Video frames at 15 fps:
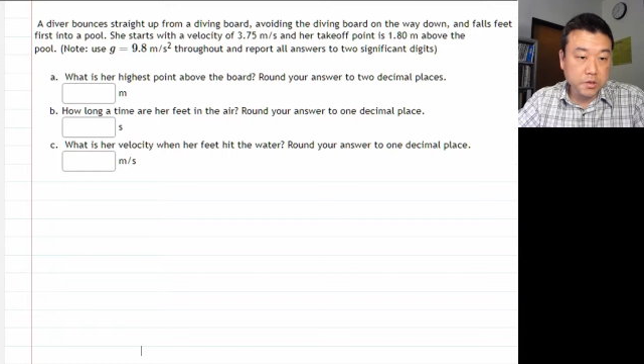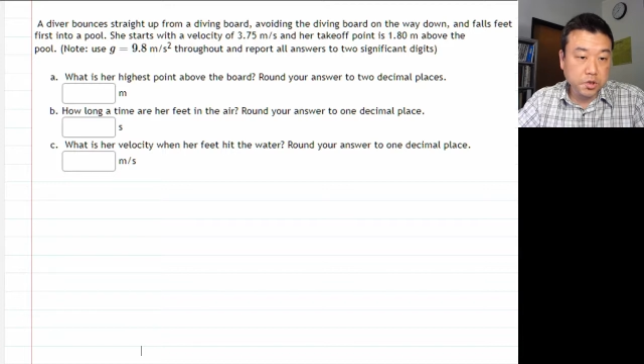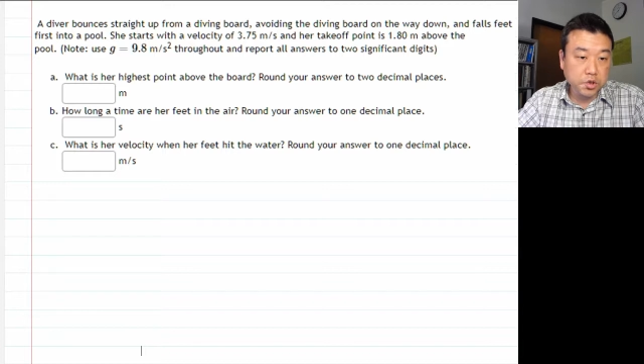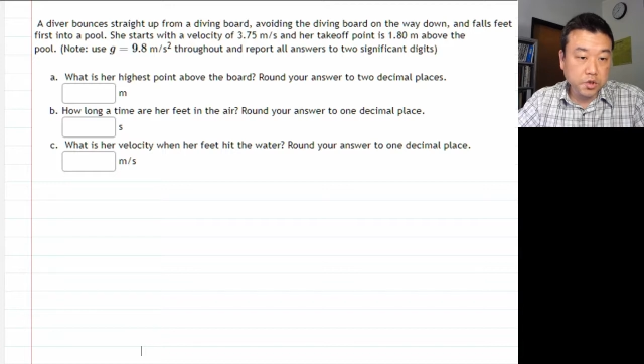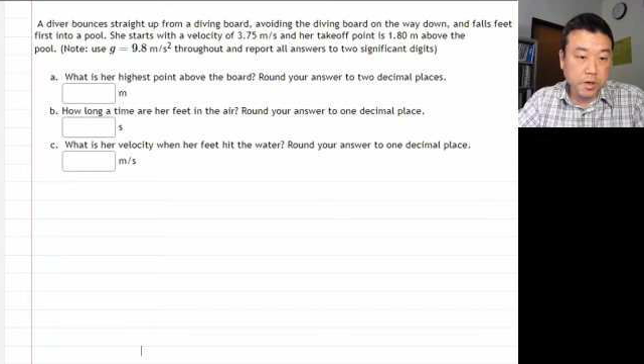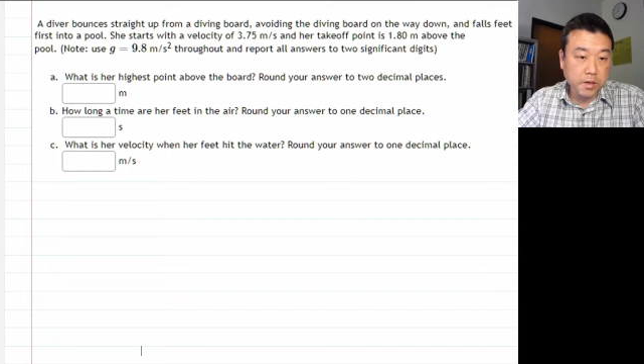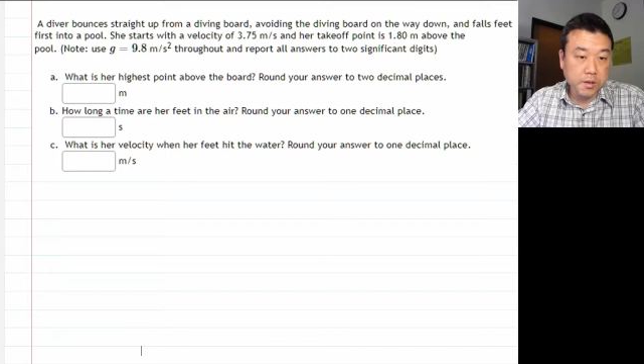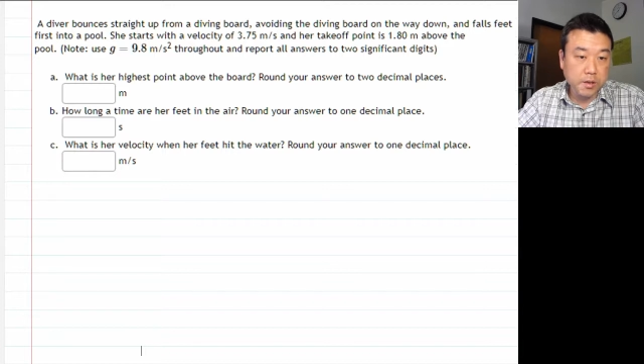
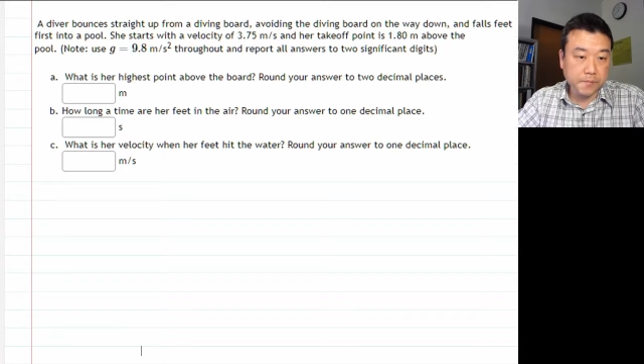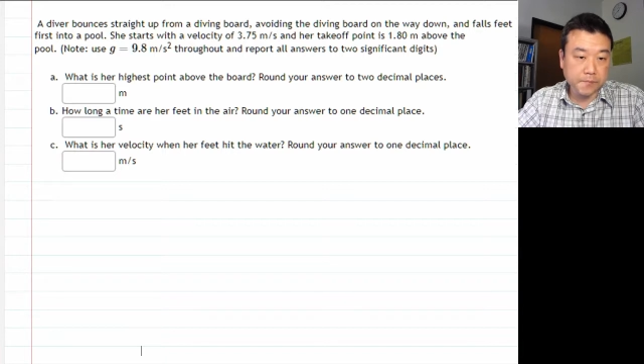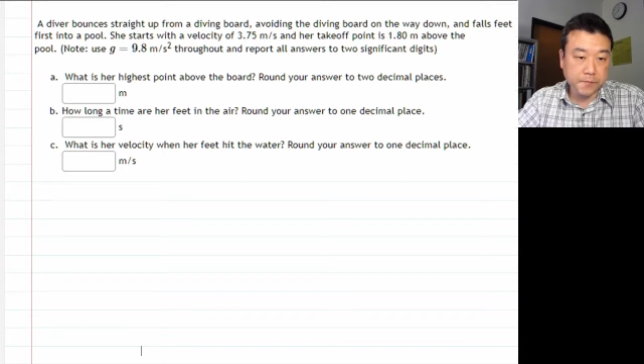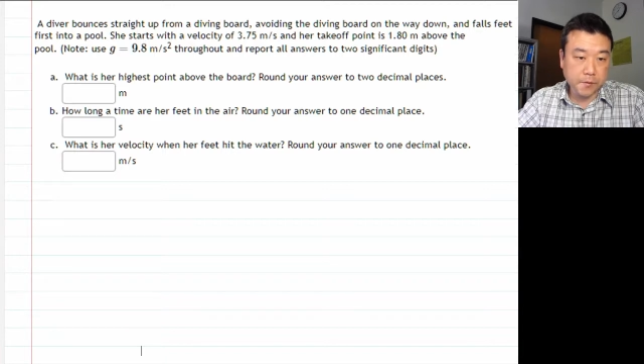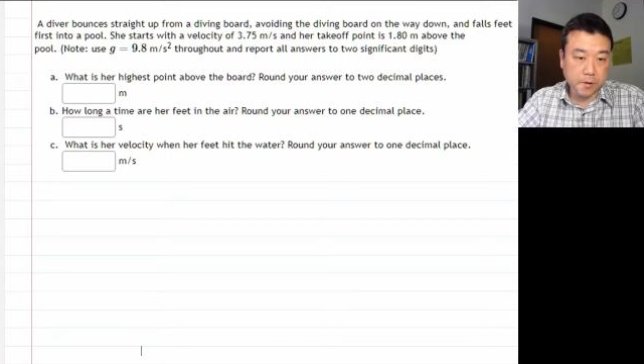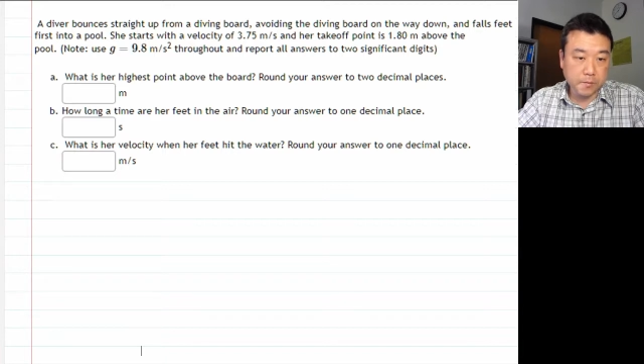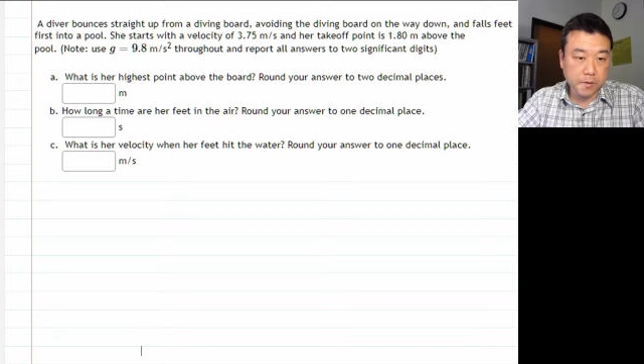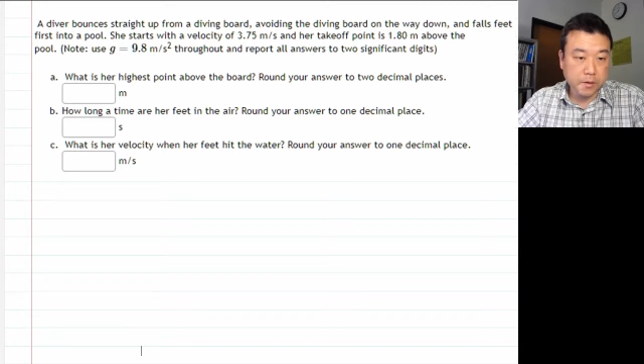straight up
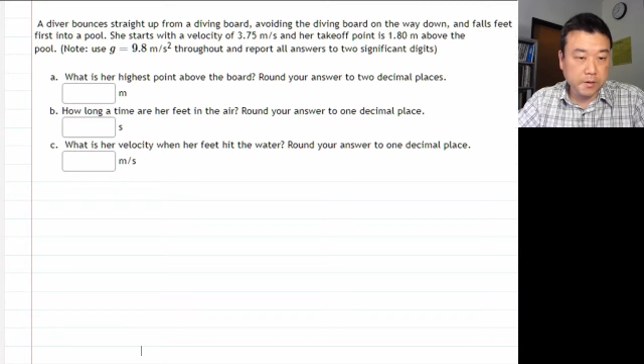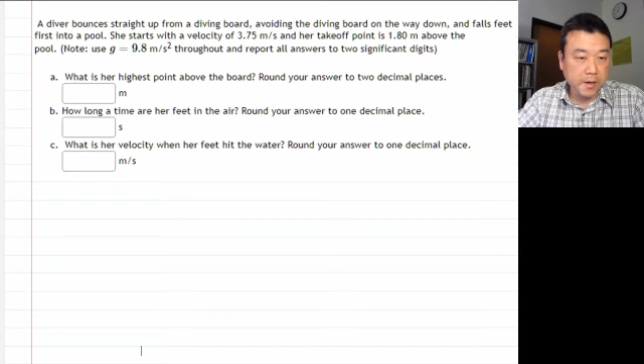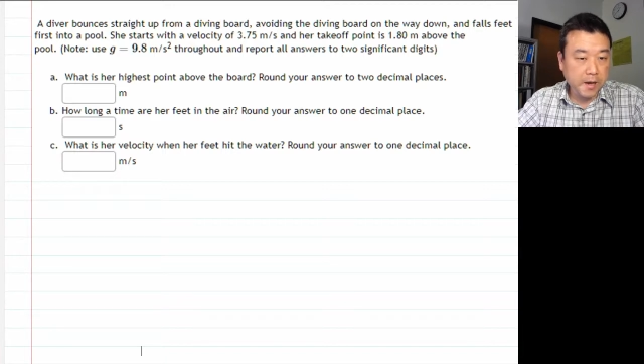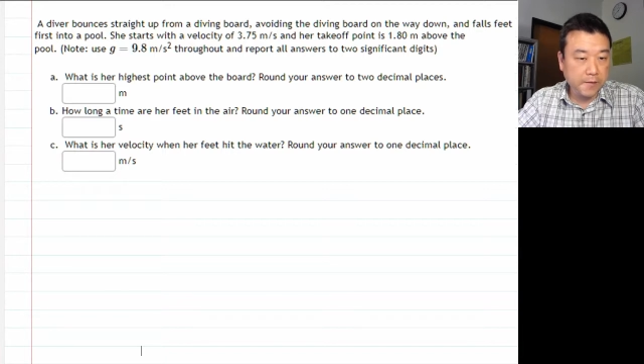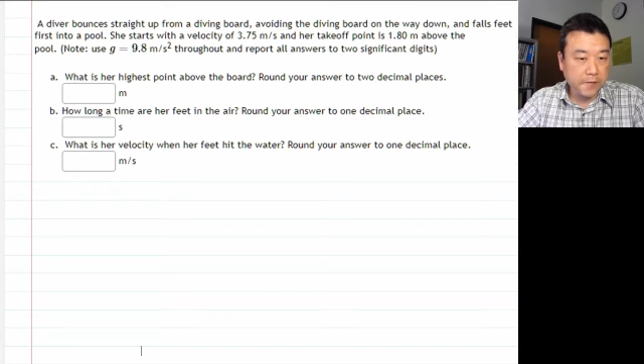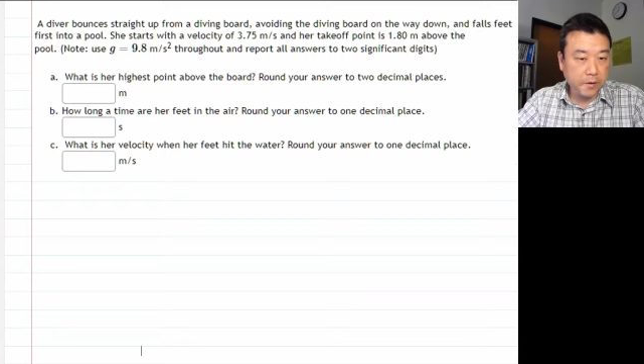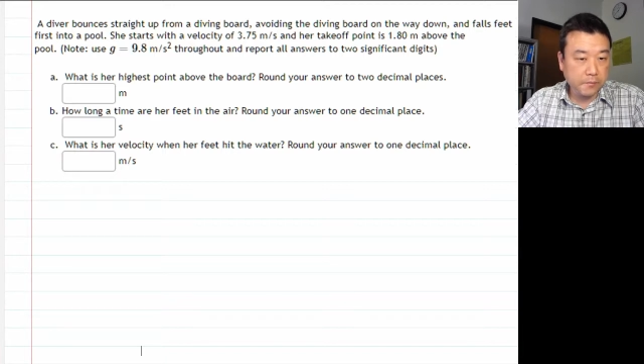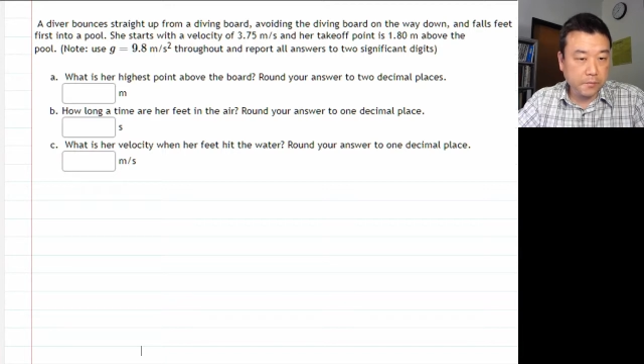from a
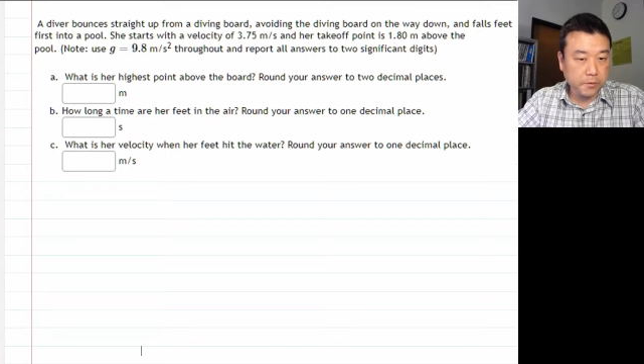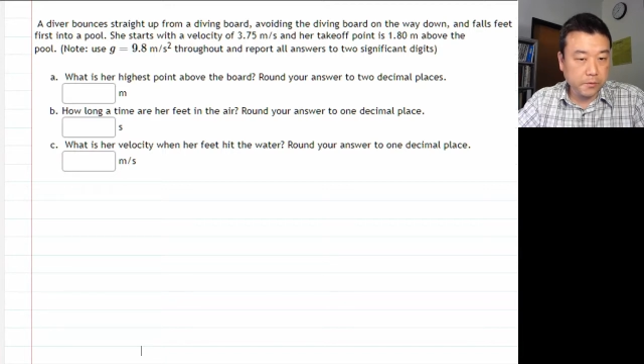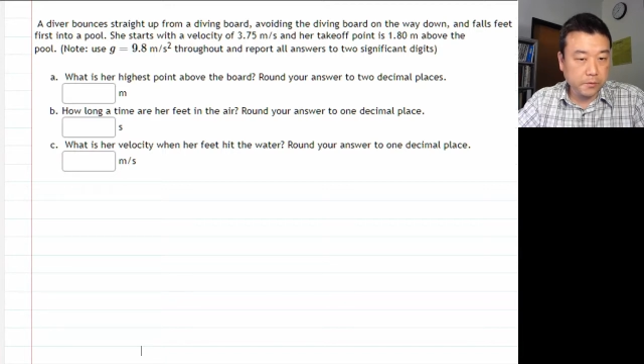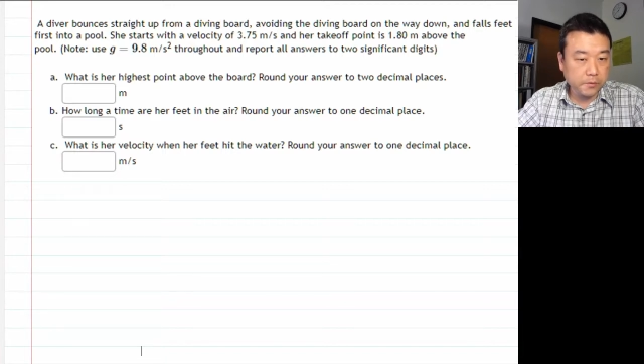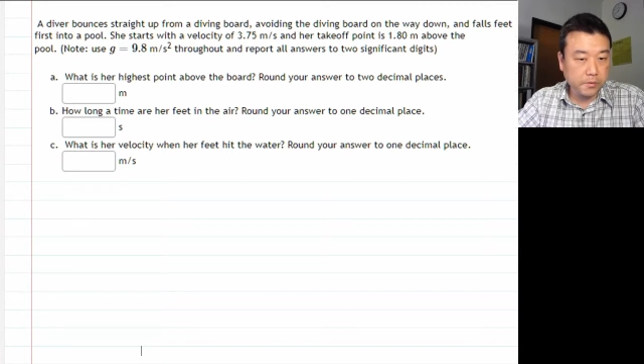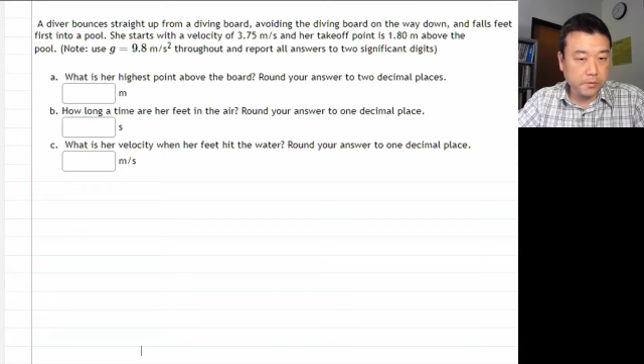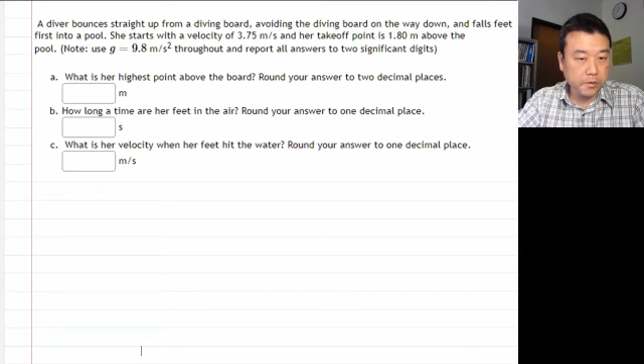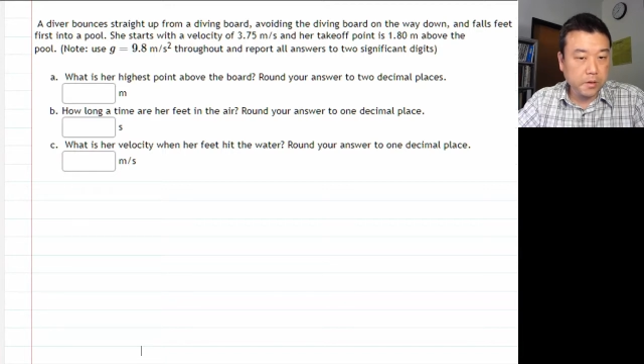diving board